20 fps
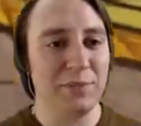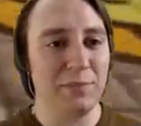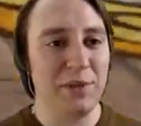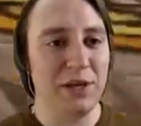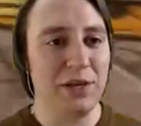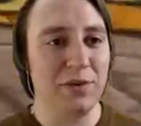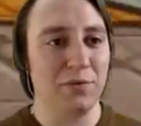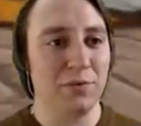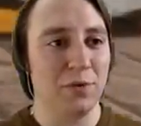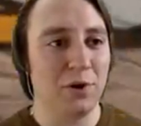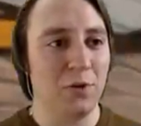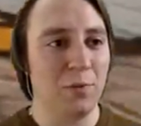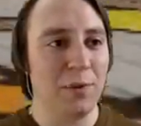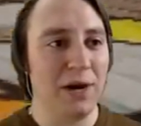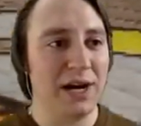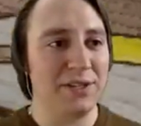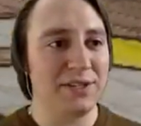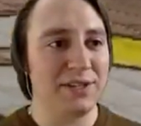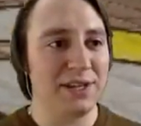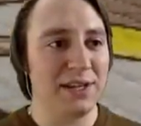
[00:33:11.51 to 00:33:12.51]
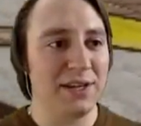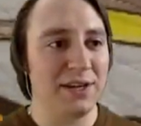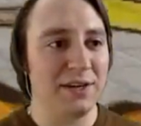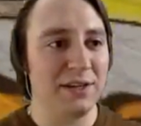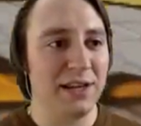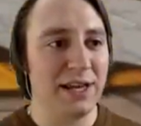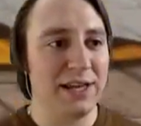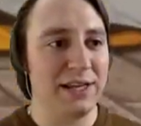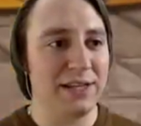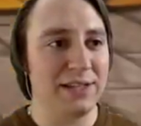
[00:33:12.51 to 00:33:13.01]
the big robots that
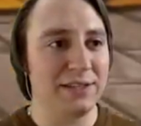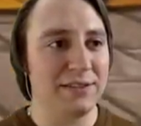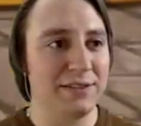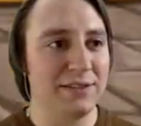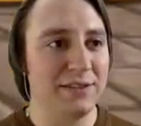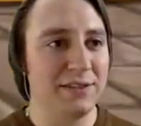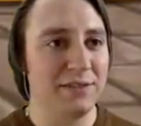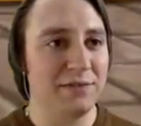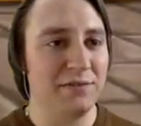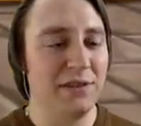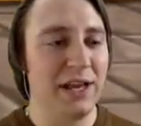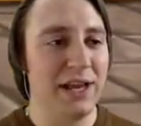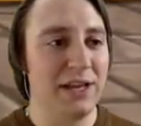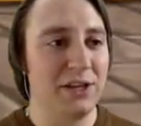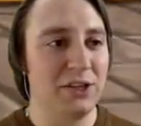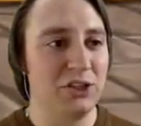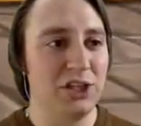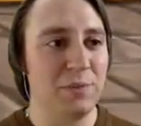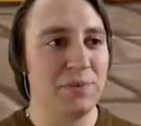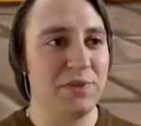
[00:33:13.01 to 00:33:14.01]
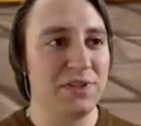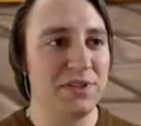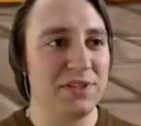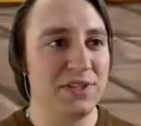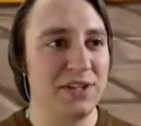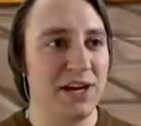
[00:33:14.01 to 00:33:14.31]
are like flying ships and